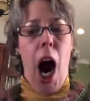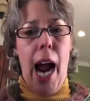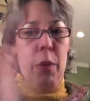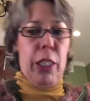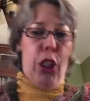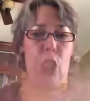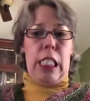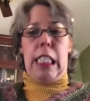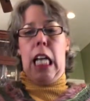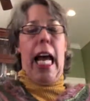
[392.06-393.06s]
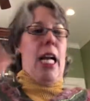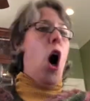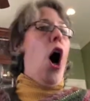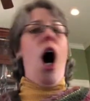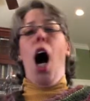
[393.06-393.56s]
I was just like
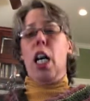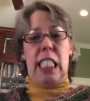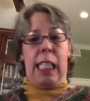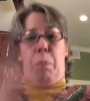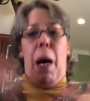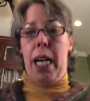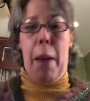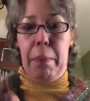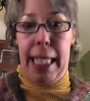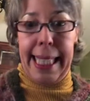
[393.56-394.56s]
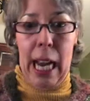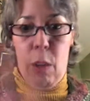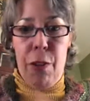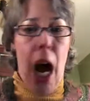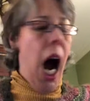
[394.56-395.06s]
all spun up
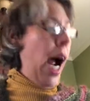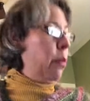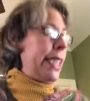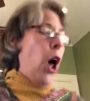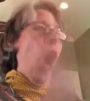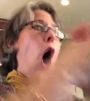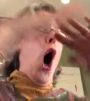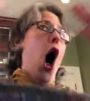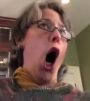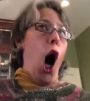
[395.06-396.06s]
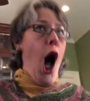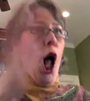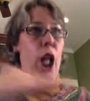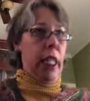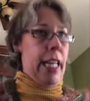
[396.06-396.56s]
myself. I was
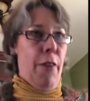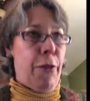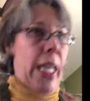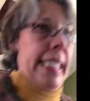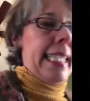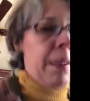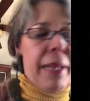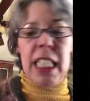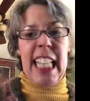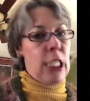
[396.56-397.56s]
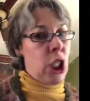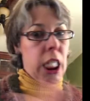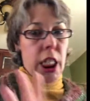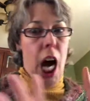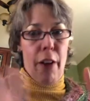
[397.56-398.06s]
all in a frenzy because I just
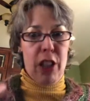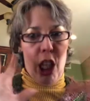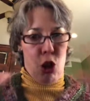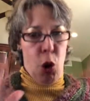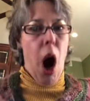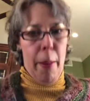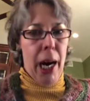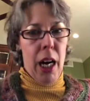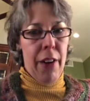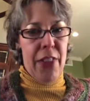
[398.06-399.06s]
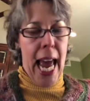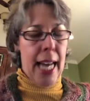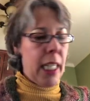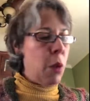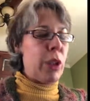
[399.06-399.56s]
loved the drama of
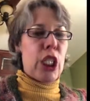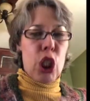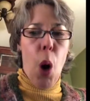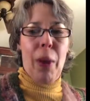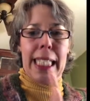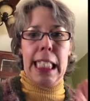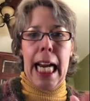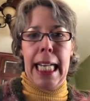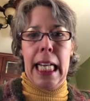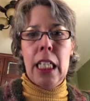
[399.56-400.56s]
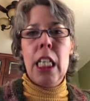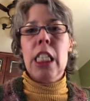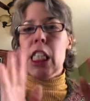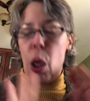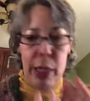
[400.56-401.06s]
that. It was so exciting,
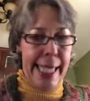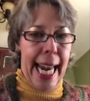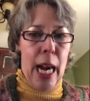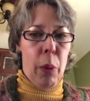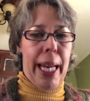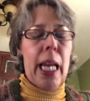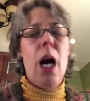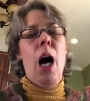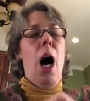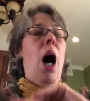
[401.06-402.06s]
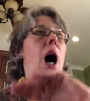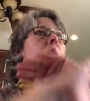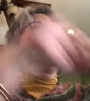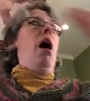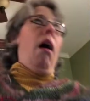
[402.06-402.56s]
so scary.
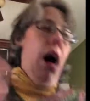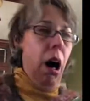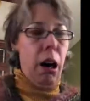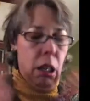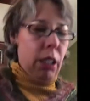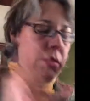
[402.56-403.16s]
Oh,